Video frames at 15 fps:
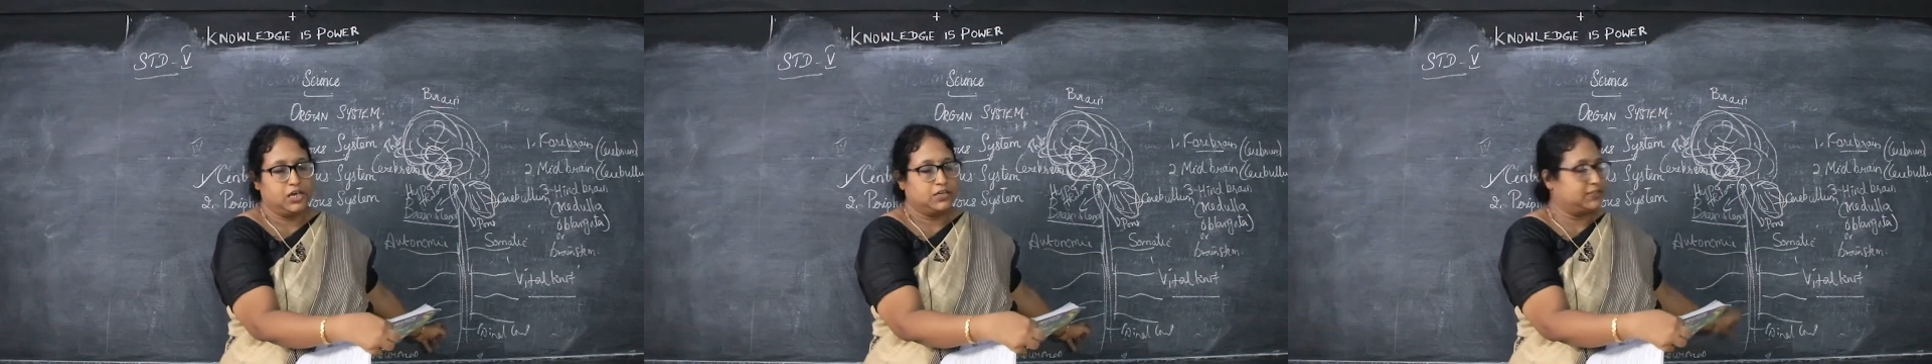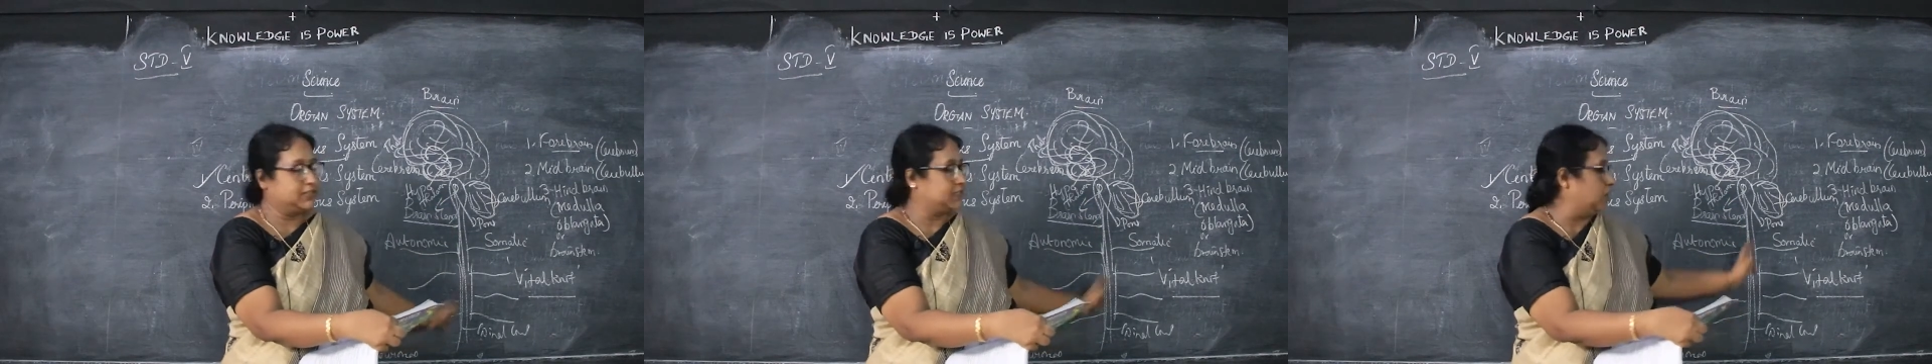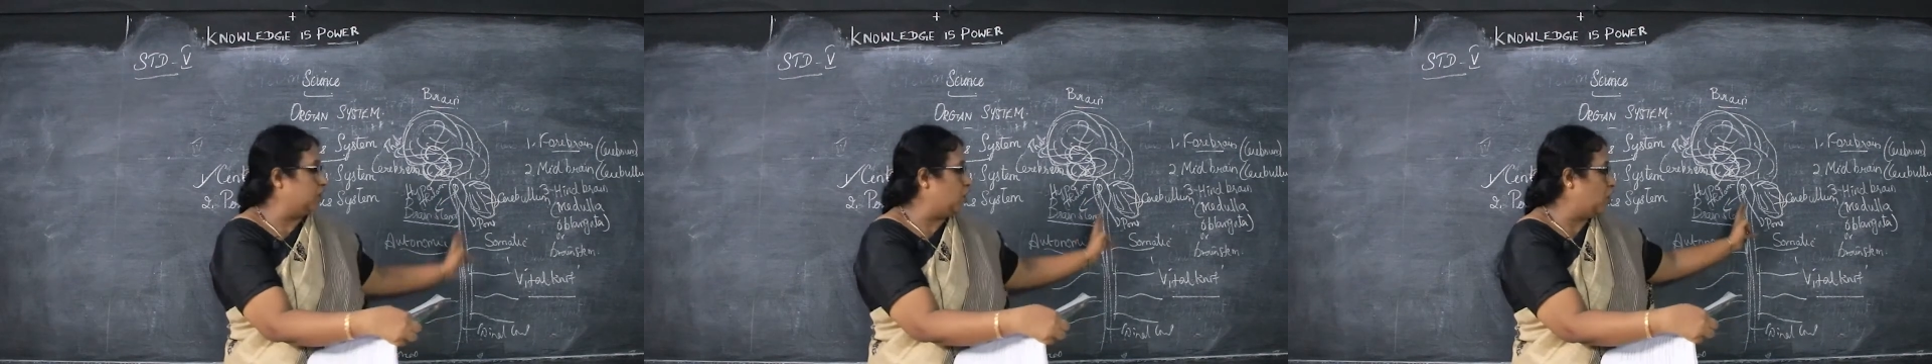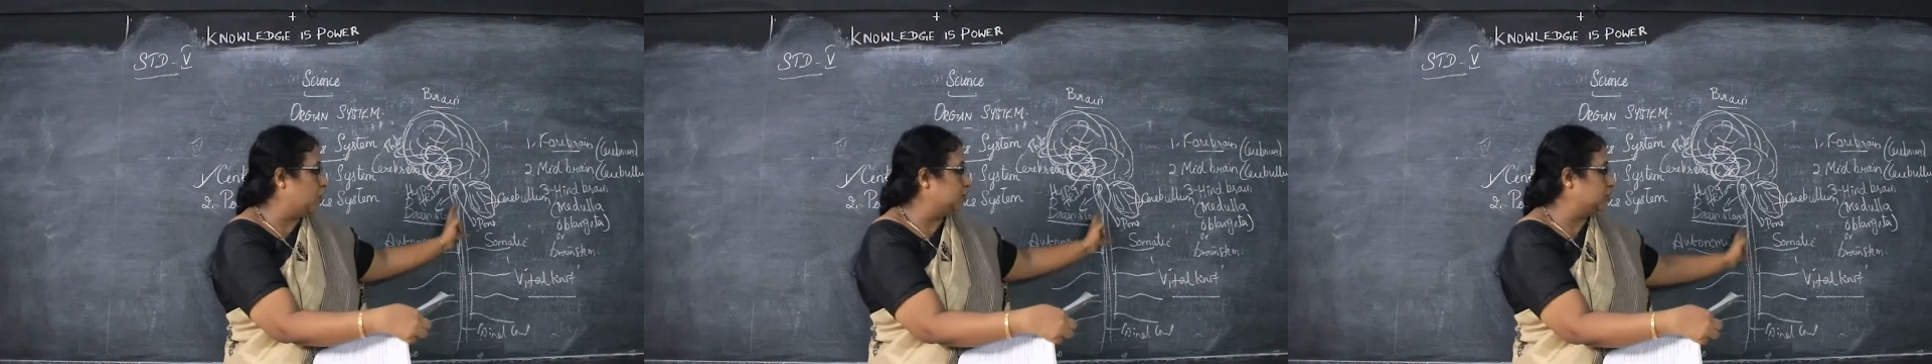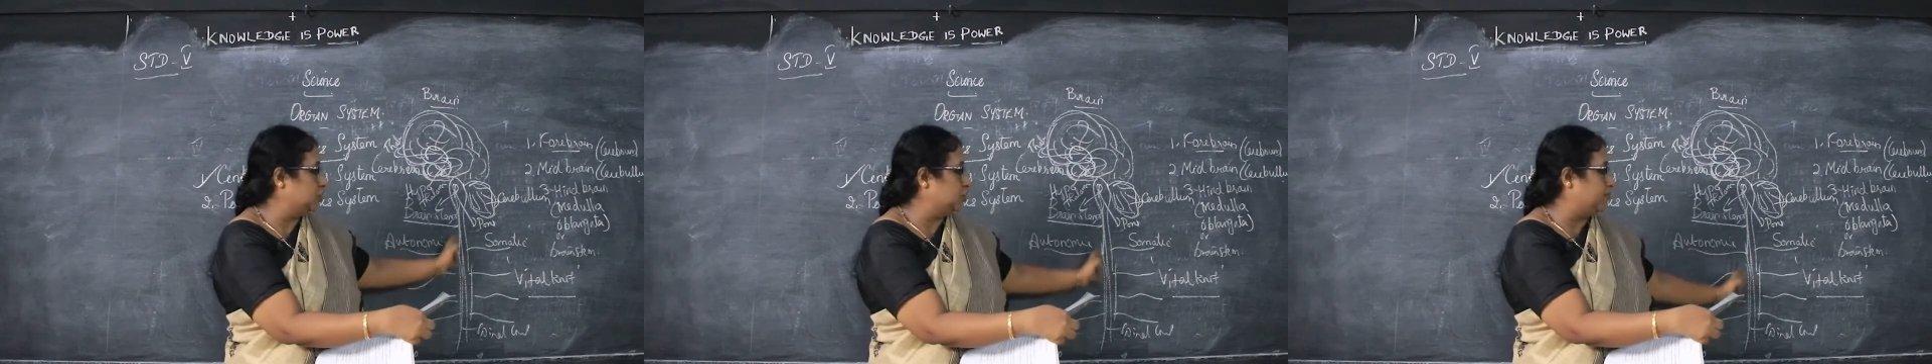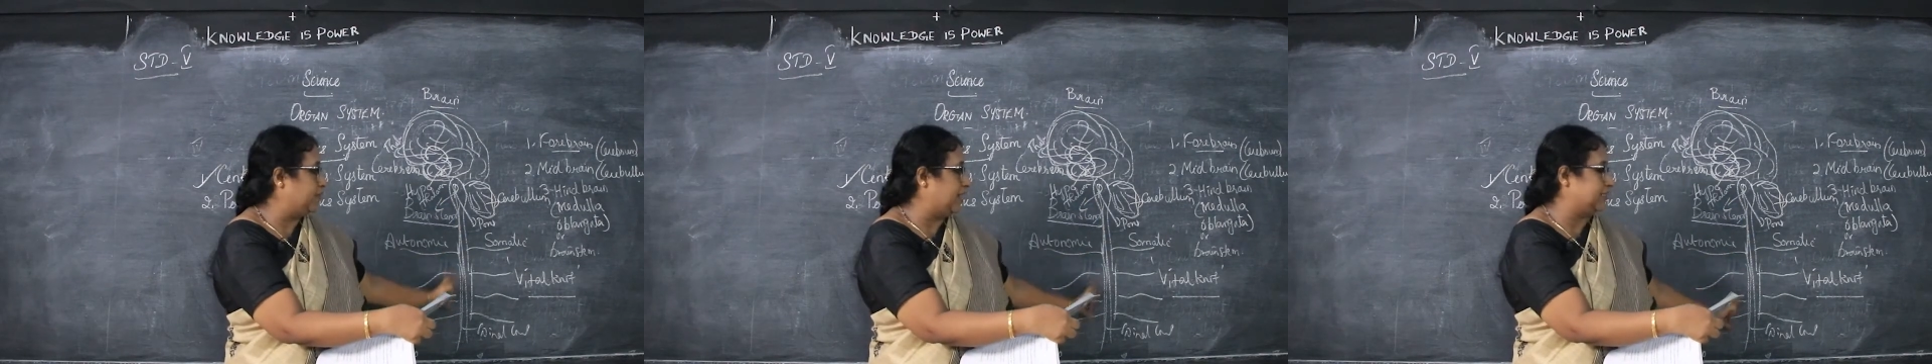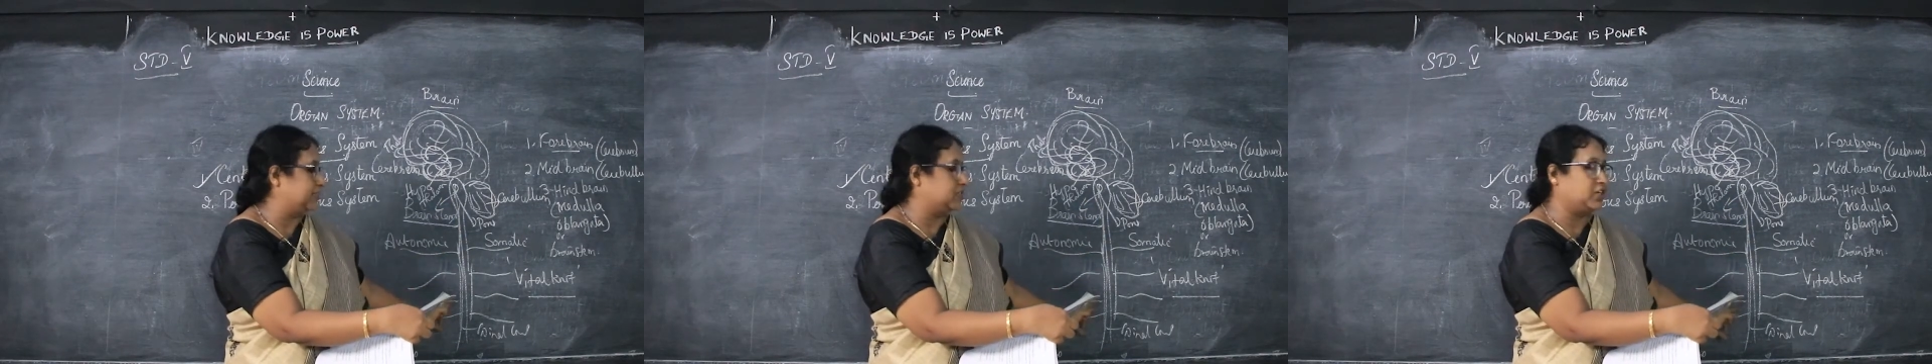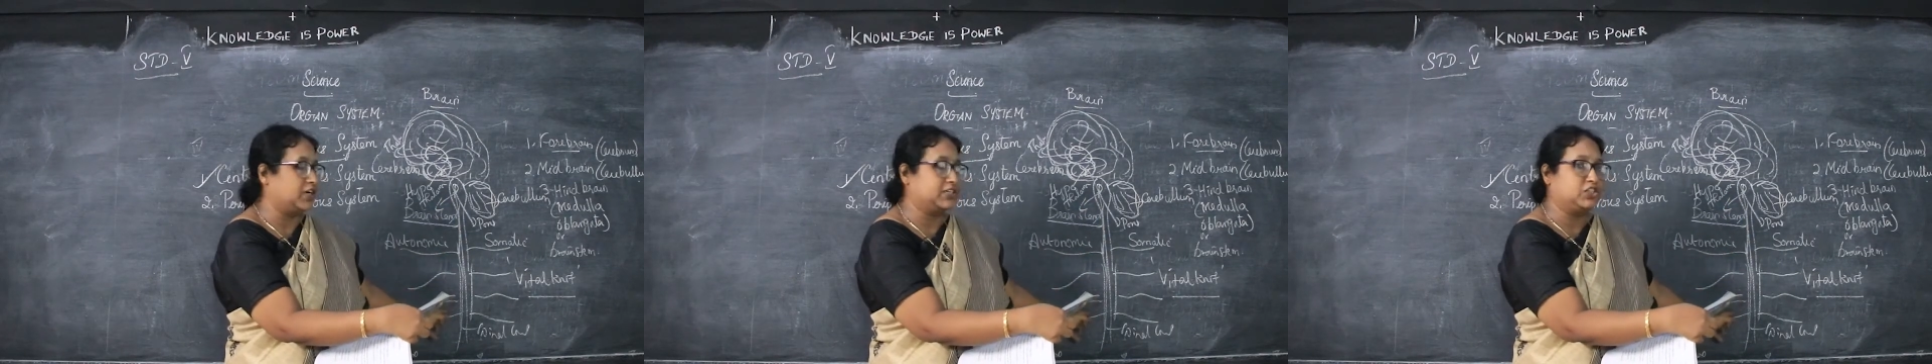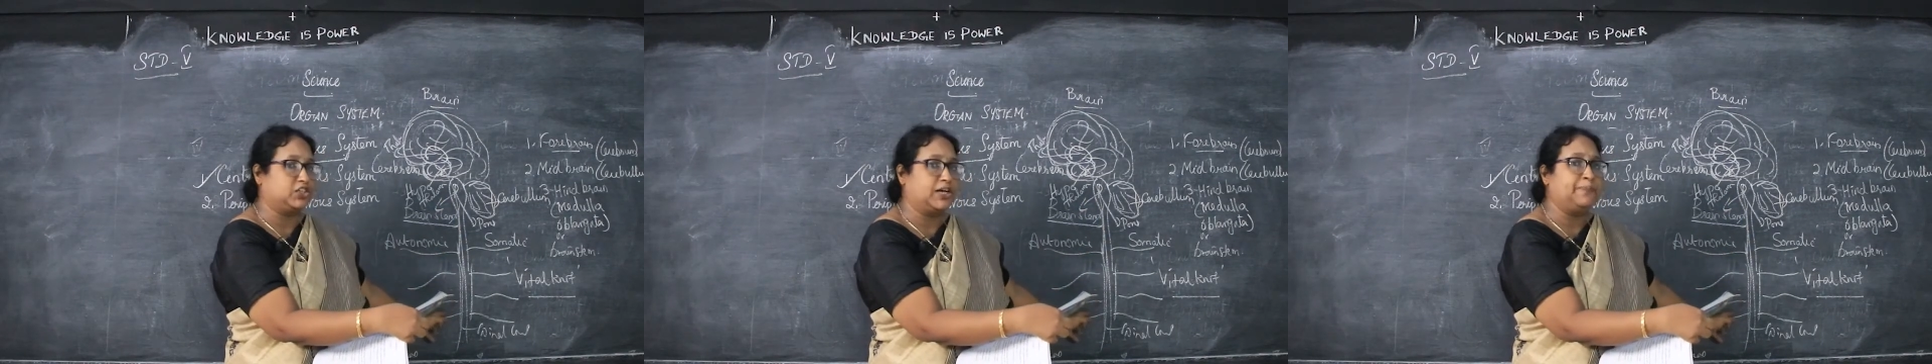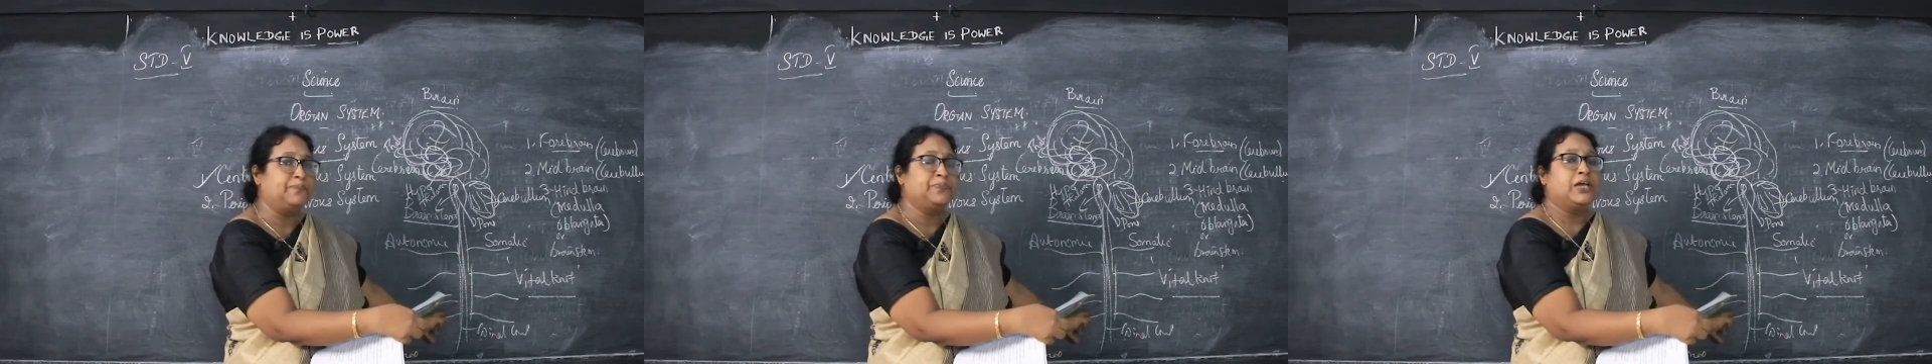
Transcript: So it's a long tube-like structure